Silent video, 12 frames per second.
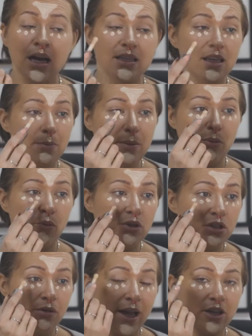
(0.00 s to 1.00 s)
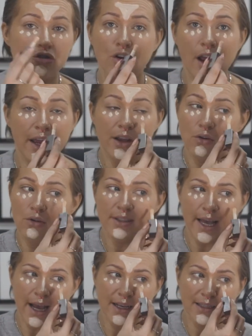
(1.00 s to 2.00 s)
Some people will do like
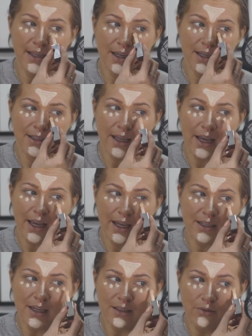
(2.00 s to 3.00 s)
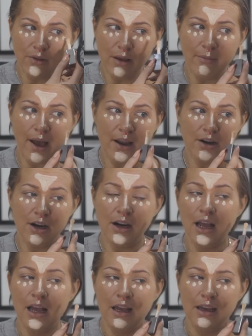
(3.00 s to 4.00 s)
triangles, X's, like it doesn't really
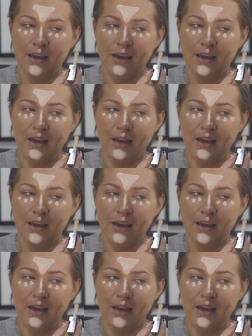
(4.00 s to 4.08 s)
matter